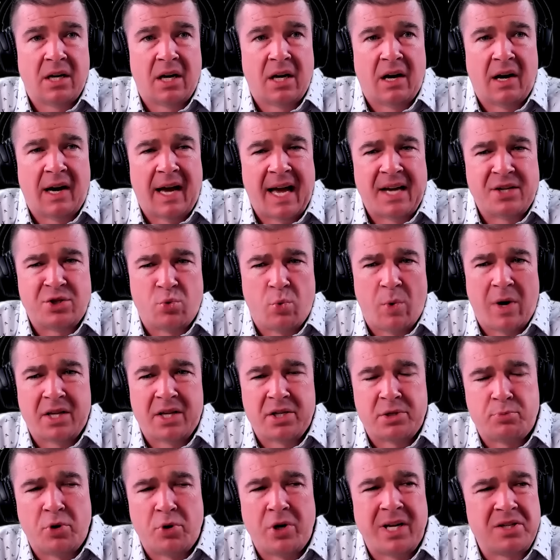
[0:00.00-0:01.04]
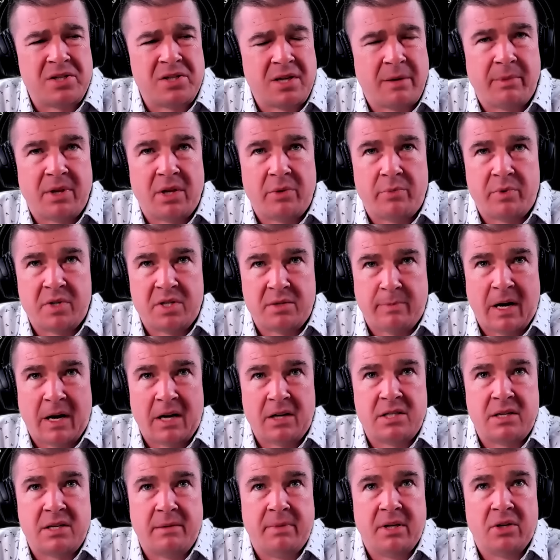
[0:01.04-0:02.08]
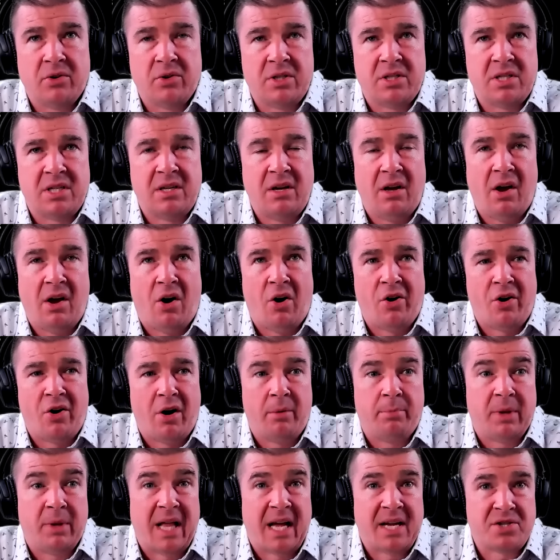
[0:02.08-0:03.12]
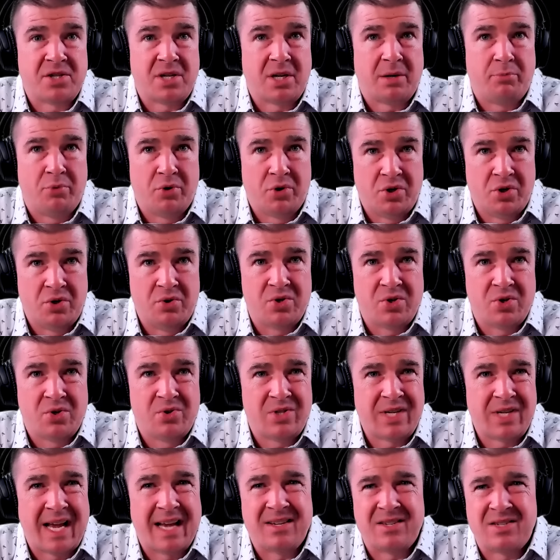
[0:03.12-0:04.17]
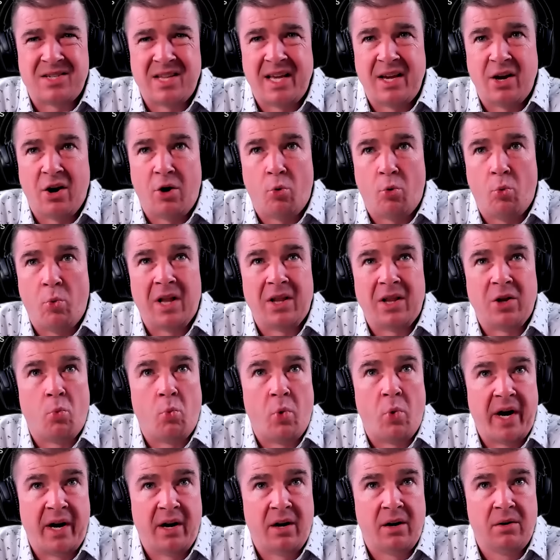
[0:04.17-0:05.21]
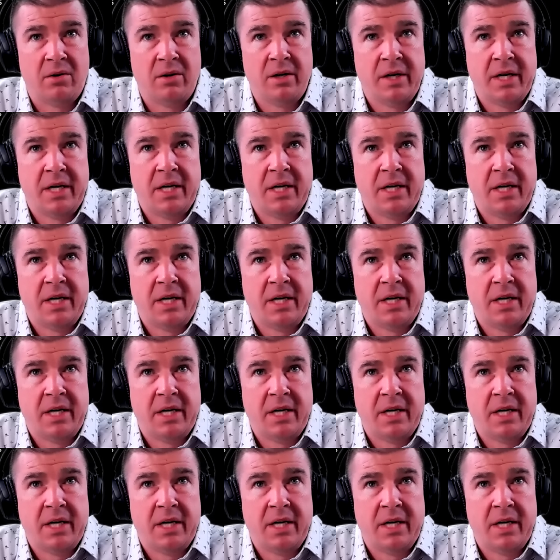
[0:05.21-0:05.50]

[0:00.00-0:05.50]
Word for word: Uh, as well as putting some of the responsibility on our plastic producers as they are well aware,